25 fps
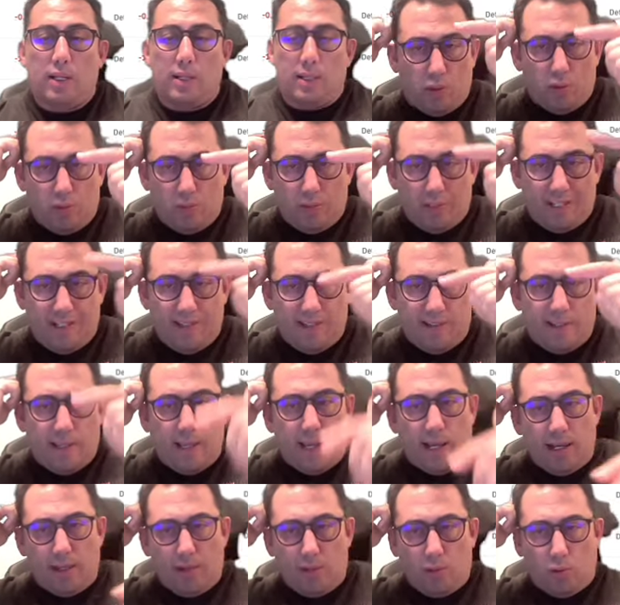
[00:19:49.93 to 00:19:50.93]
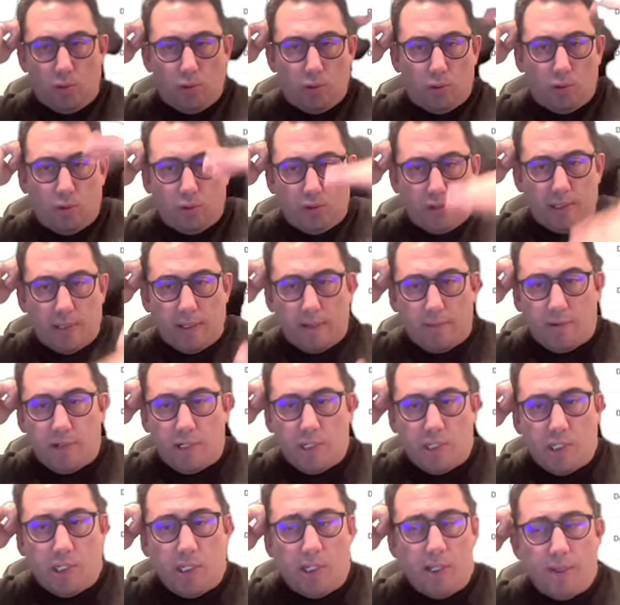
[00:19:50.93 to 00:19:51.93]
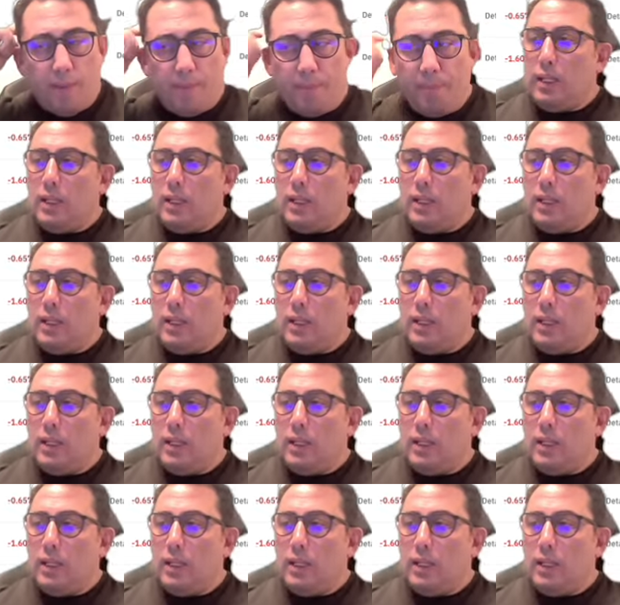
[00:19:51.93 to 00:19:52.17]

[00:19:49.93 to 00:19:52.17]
DCA, dollar cost averaging.